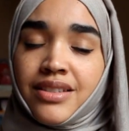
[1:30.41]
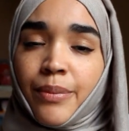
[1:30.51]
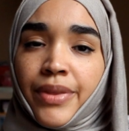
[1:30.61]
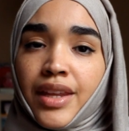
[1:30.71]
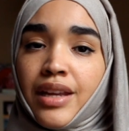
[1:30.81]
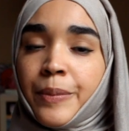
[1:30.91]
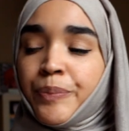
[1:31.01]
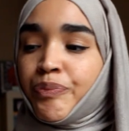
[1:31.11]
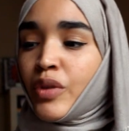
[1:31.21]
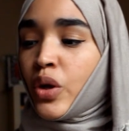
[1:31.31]
something,
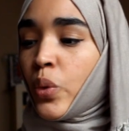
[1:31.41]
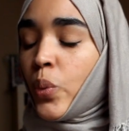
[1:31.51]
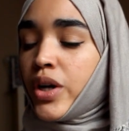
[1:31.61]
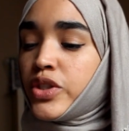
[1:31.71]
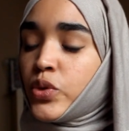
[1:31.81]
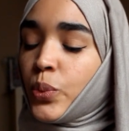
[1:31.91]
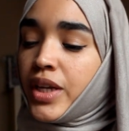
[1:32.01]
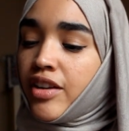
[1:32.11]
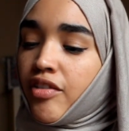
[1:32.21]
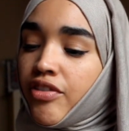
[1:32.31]
once
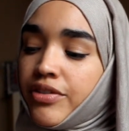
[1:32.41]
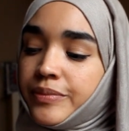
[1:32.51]
we've